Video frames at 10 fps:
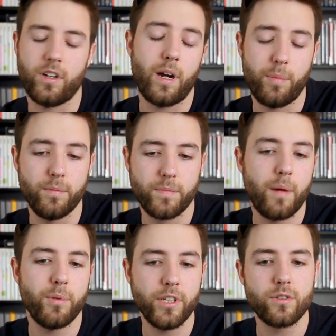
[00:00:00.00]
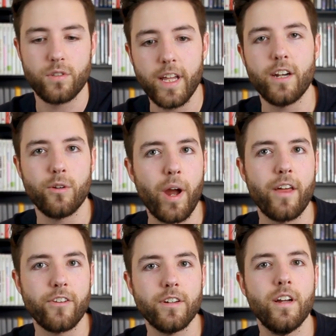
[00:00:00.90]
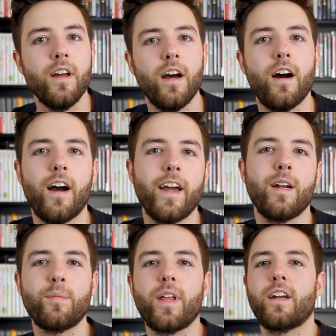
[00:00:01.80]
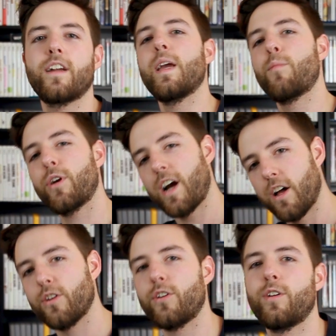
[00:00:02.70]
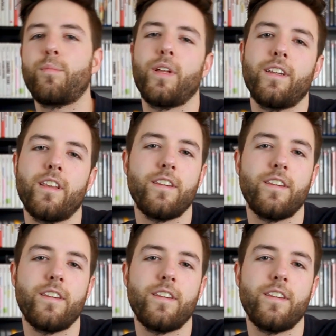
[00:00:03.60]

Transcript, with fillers: couple couple years later rather, uh, I ended up getting a Game Boy Color and played the